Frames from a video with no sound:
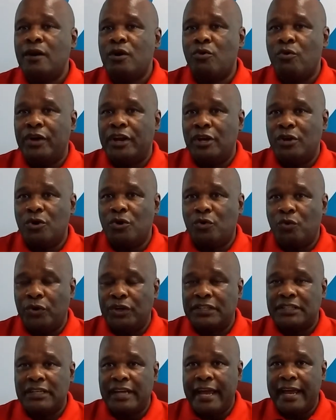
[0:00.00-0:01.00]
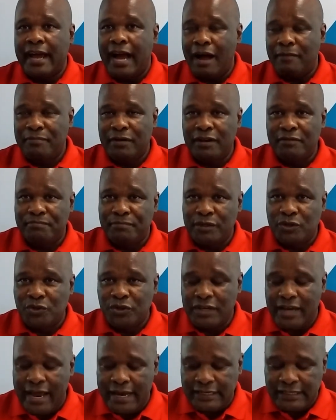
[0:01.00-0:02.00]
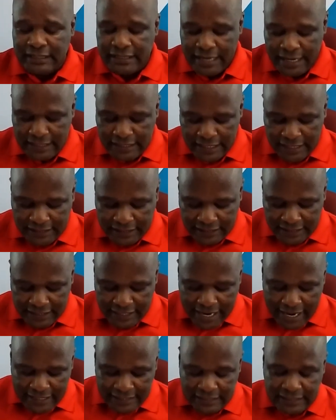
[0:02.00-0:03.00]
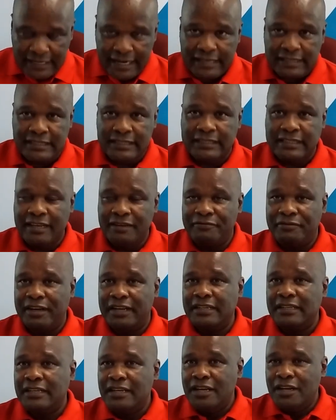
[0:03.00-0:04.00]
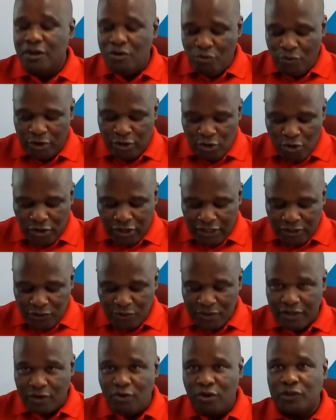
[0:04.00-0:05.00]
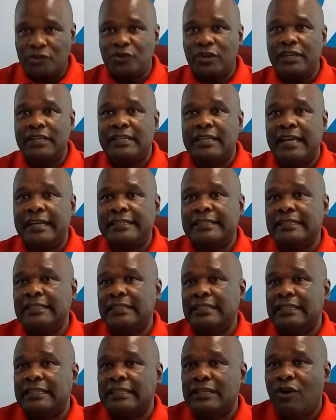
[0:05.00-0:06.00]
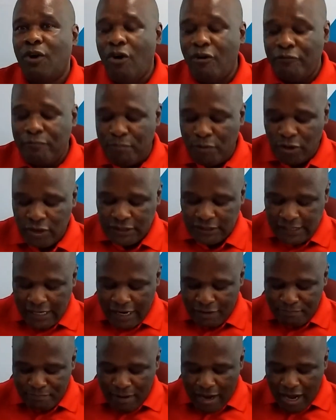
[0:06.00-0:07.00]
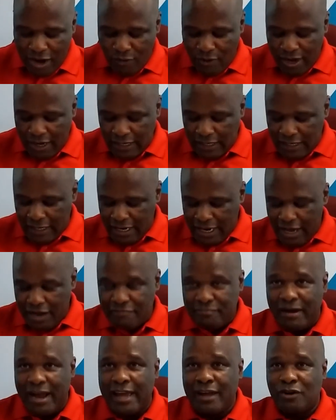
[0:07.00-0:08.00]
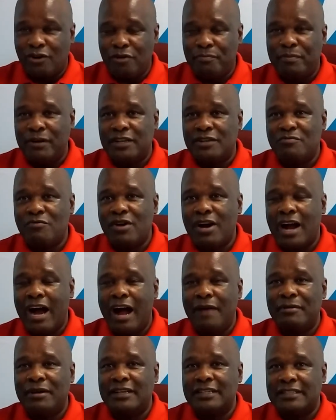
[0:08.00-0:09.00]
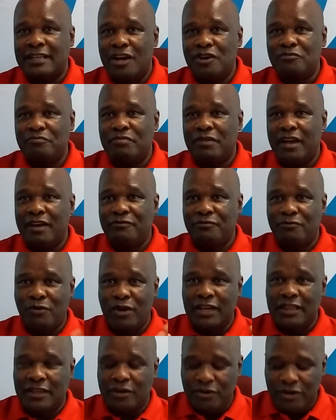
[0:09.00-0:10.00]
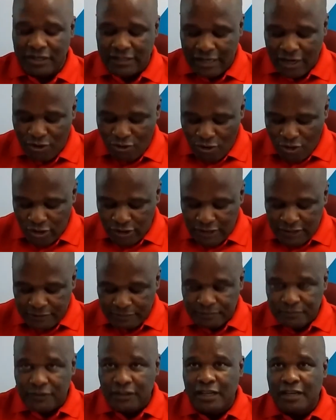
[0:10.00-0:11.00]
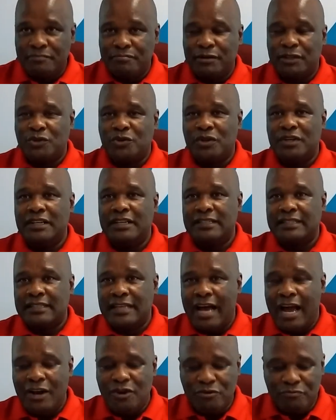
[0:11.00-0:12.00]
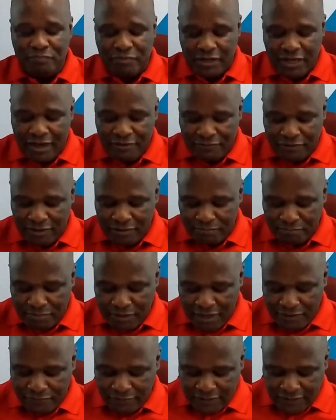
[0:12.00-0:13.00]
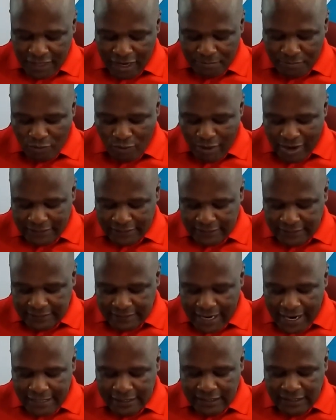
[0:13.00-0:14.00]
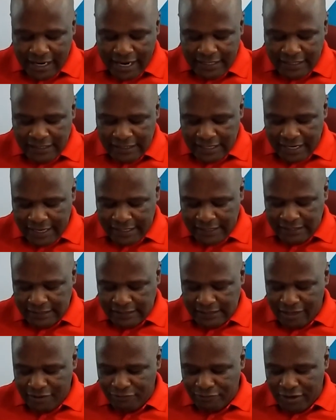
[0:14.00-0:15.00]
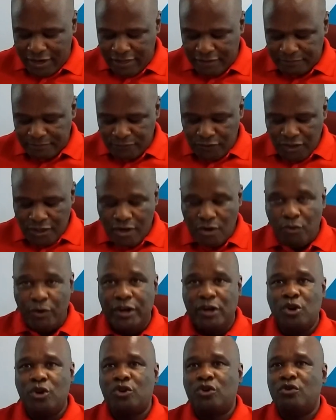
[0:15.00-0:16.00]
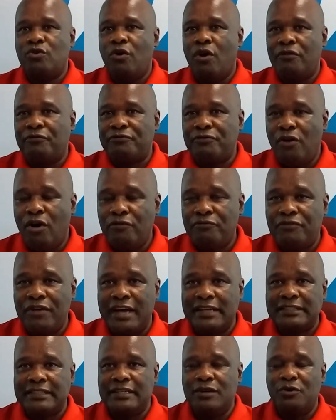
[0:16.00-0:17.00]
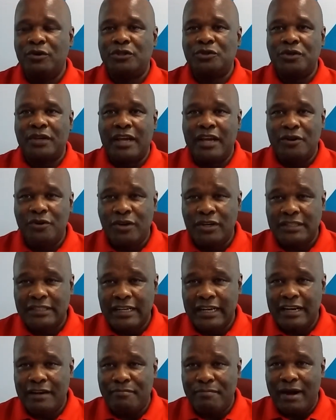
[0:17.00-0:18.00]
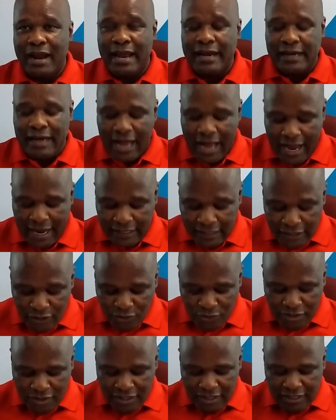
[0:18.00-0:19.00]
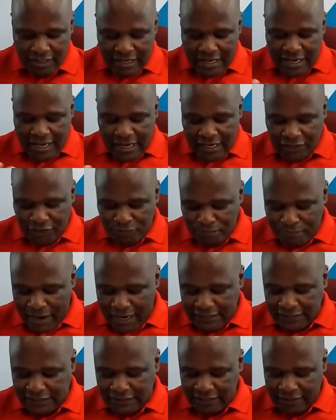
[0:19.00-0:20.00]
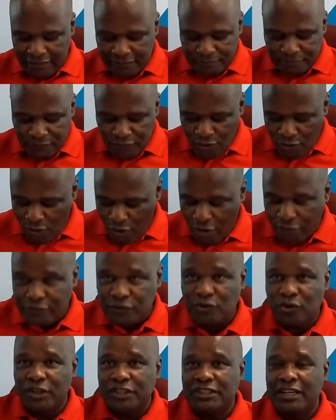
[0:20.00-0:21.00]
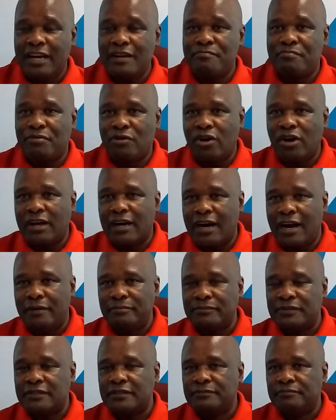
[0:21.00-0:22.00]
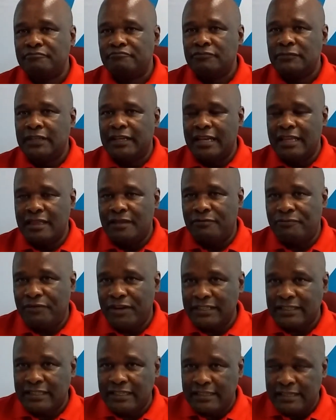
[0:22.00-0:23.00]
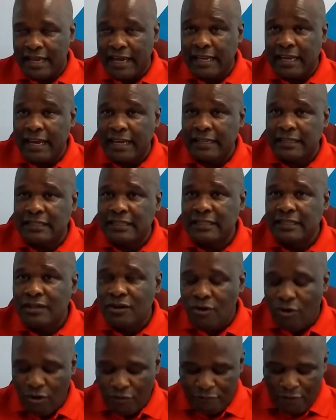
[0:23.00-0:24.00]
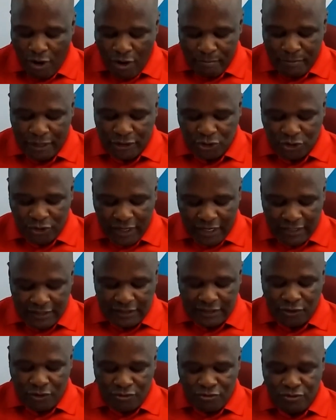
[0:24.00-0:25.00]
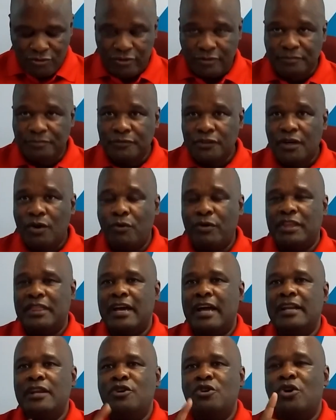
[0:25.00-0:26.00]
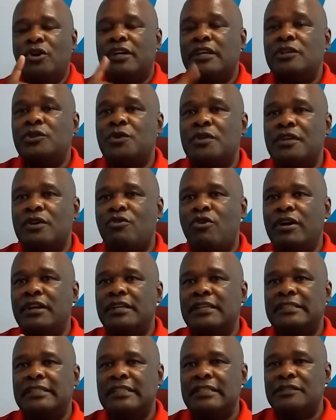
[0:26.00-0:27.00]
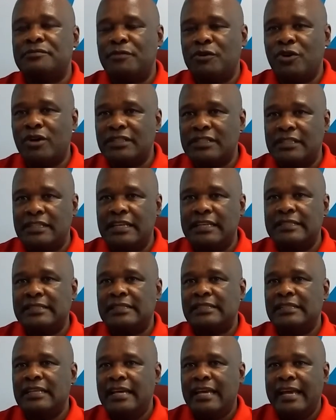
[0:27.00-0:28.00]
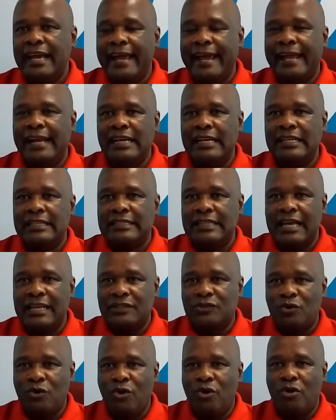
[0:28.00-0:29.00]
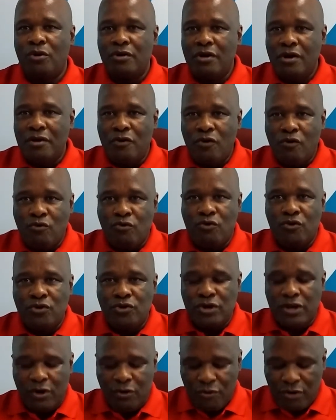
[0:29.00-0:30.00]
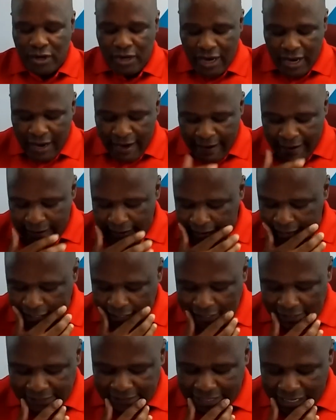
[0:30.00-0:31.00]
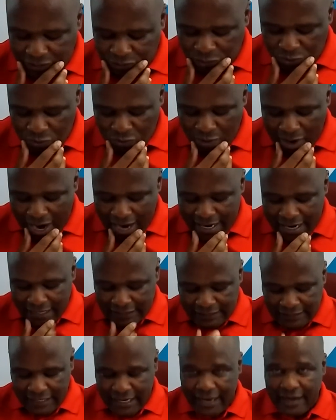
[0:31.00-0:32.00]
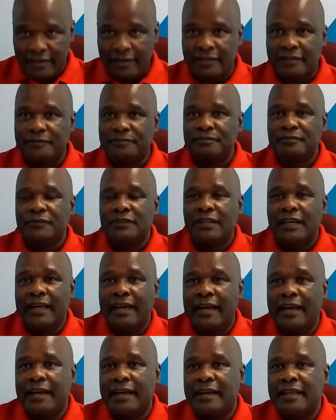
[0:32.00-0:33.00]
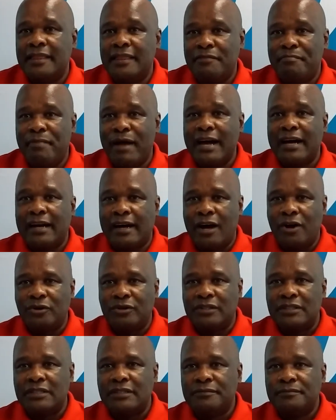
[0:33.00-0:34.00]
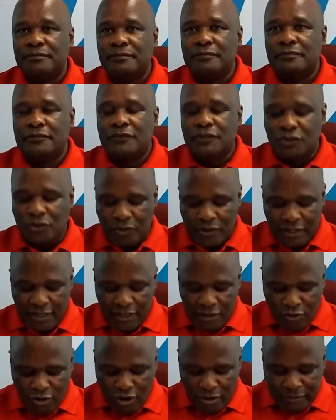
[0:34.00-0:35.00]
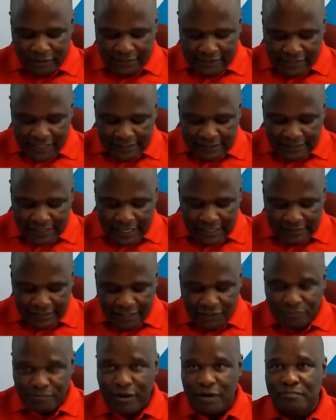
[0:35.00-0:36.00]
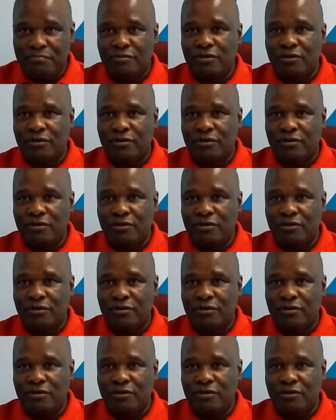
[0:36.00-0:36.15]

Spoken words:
We look which happened between 1983 and 1987. We look into the consolidation of political power by Robert Mugabe and ZANU-PF when the unit accord between ZANU-PF and PF-ZAPU was signed in 1987. We look, obviously, which we cannot turn a blind eye, into the expansion of social programs in the first decade of our majority rule. We then look into the conditions, because this leads us, or leads us to understand the background to the Economic Structural Adjustment